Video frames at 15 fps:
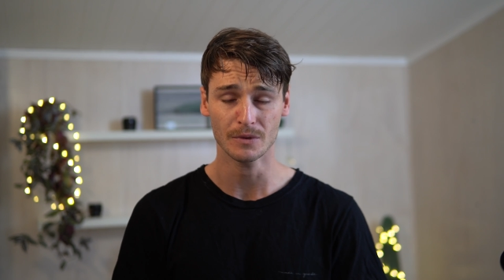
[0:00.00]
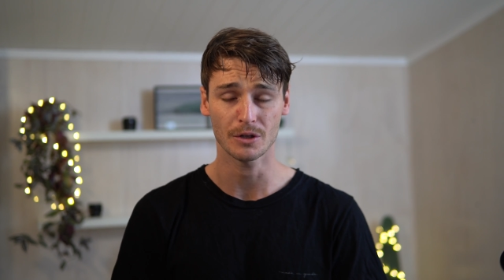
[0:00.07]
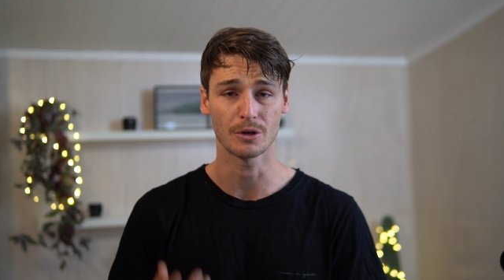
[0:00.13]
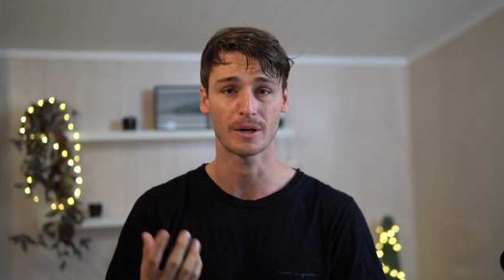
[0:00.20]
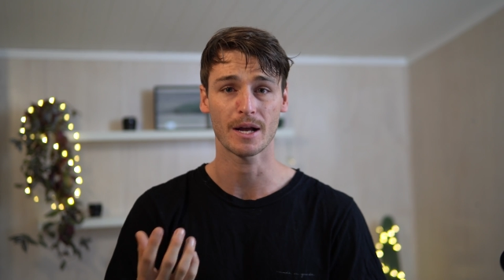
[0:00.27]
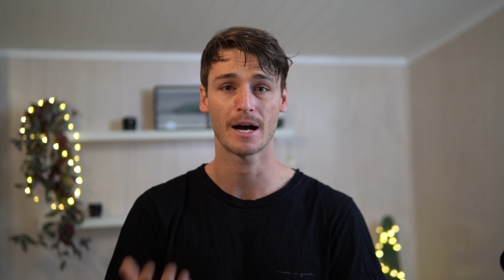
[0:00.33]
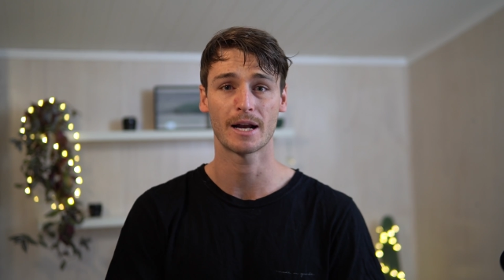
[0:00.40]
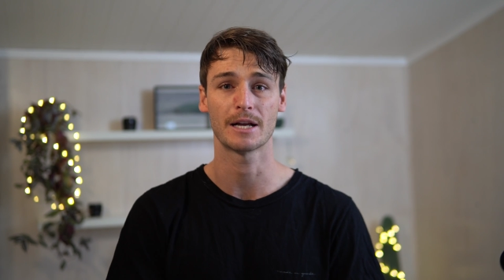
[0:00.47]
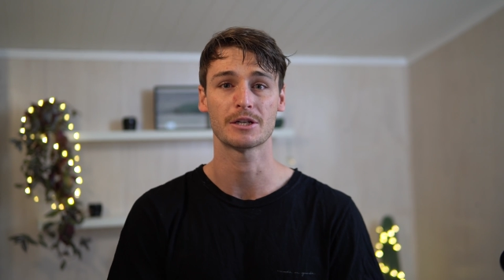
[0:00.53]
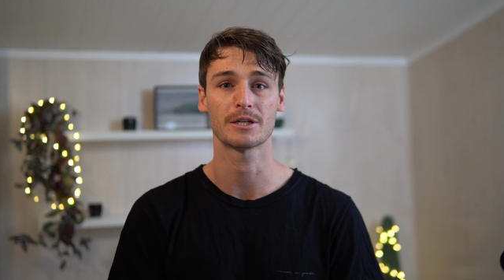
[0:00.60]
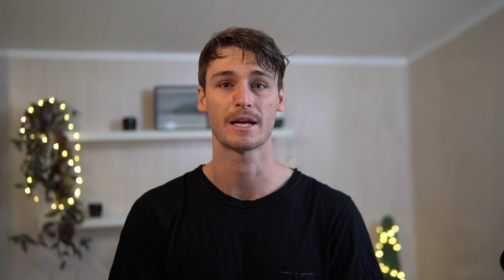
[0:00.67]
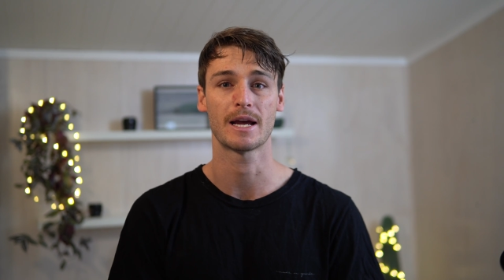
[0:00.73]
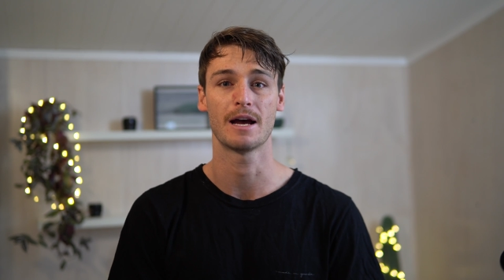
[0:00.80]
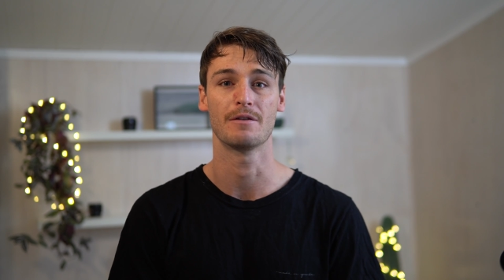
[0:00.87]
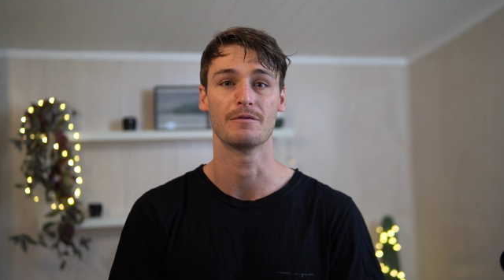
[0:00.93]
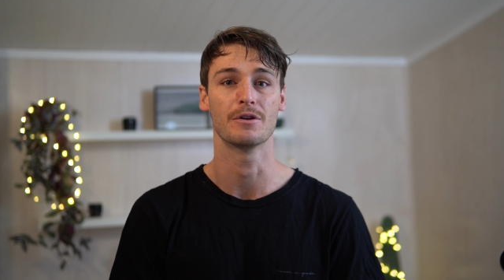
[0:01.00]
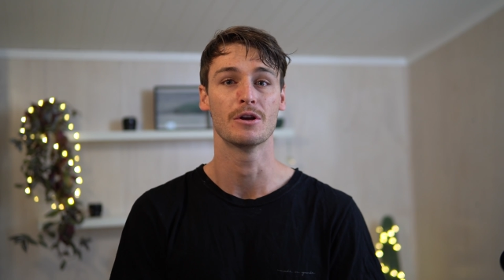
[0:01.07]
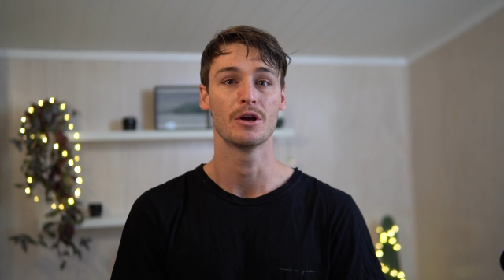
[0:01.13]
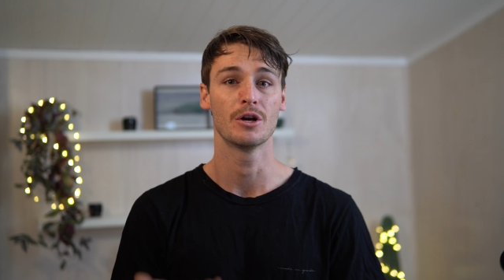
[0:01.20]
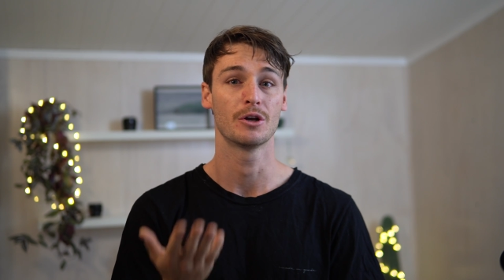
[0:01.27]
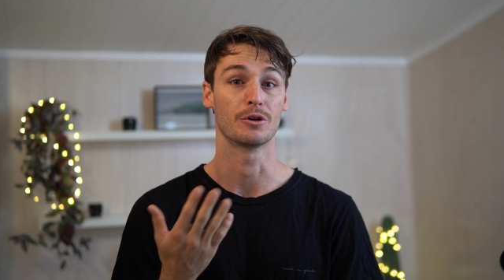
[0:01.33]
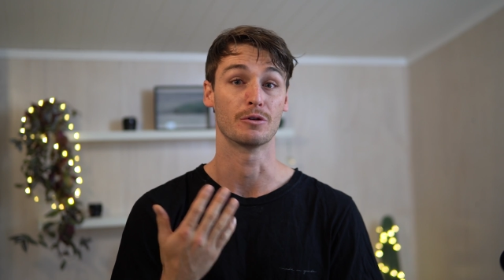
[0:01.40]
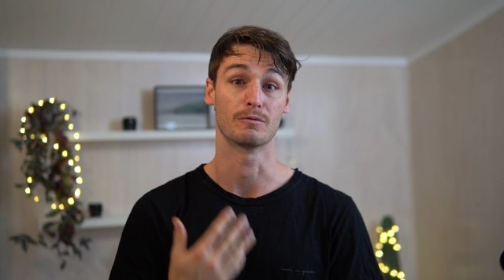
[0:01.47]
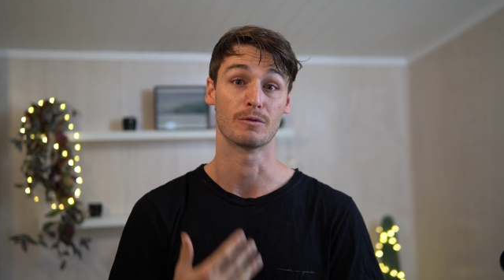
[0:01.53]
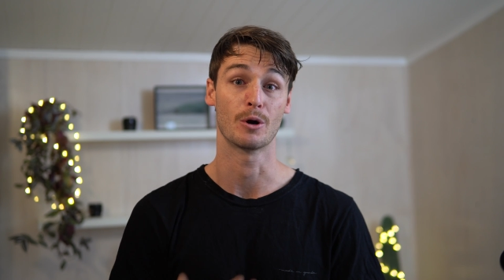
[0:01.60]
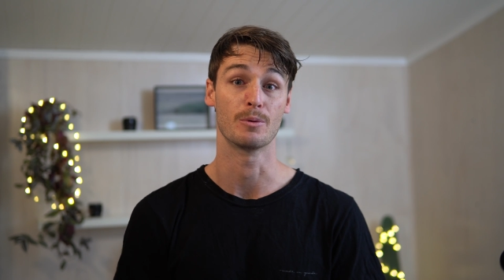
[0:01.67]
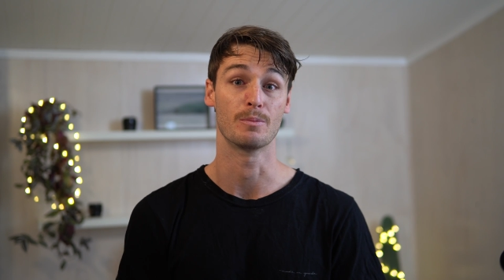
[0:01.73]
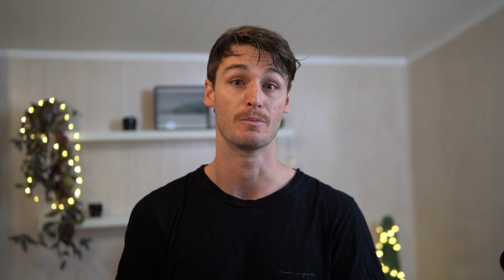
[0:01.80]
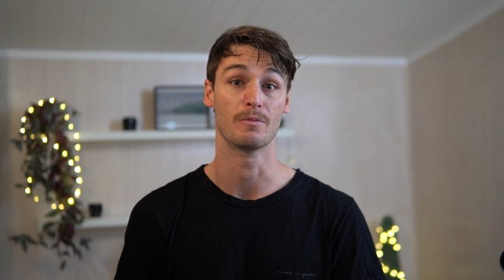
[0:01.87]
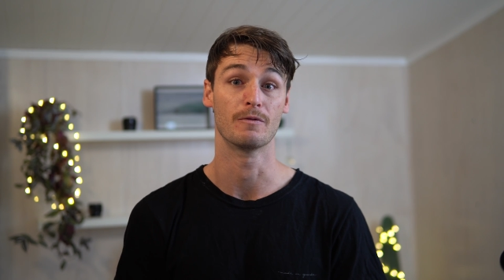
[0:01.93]
you can't actually have your
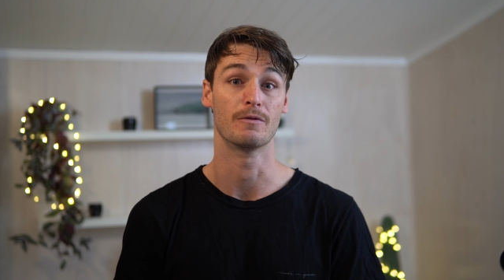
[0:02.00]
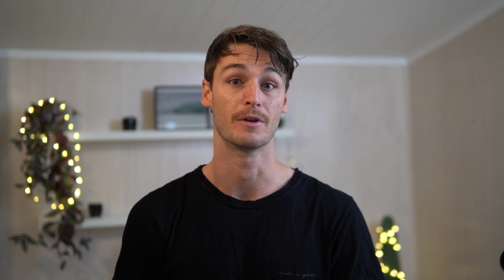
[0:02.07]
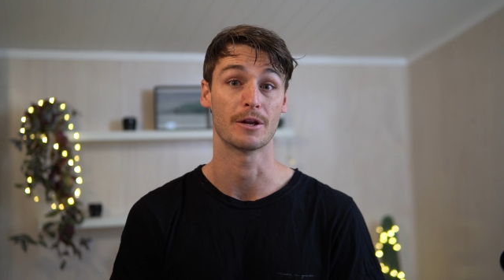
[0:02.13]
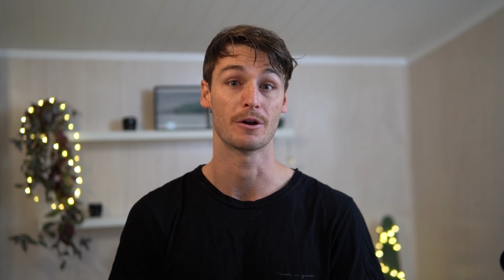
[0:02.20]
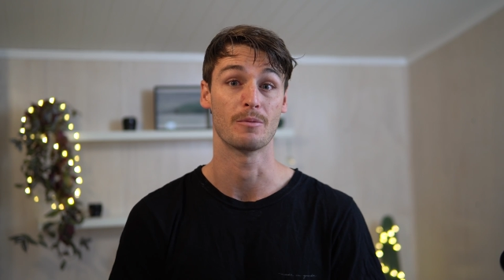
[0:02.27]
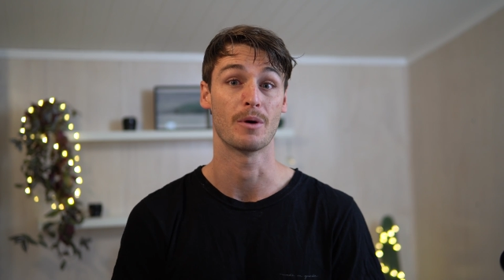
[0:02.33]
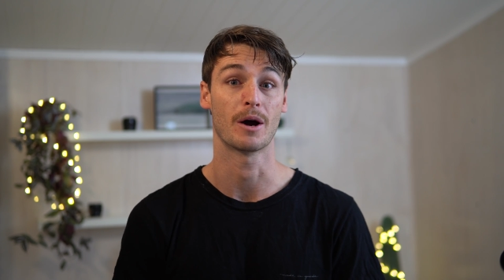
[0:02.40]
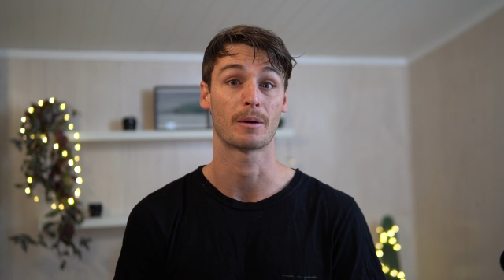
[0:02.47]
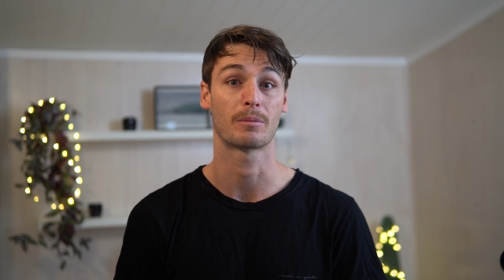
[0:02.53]
Rode Video Mic